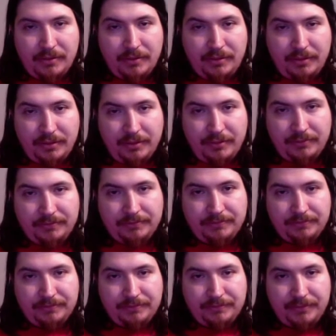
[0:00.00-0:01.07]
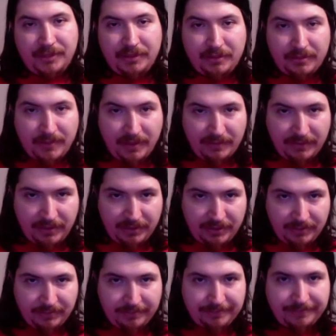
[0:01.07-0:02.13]
So, this is my
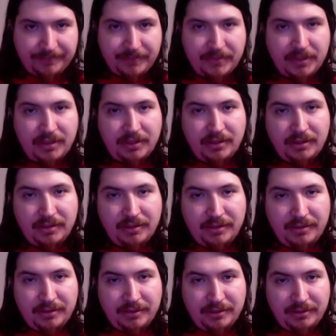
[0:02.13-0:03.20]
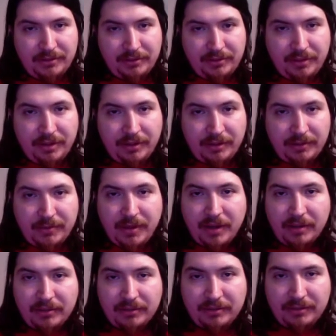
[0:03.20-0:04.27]
video. I'm talking
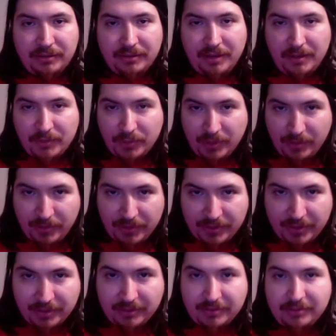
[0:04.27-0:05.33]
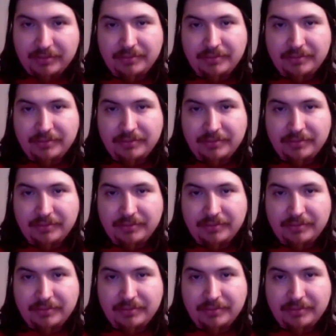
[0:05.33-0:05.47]
about the top 20%,